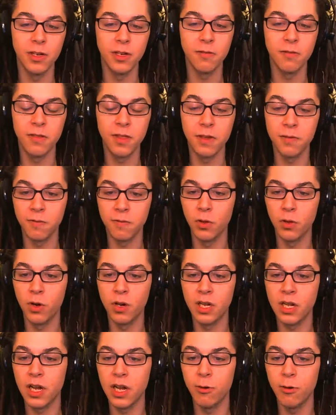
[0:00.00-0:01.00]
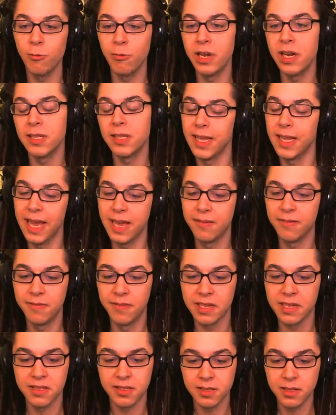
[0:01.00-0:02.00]
of the Florida Arena
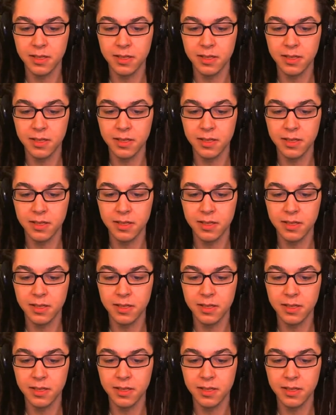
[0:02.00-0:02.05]
Landfest.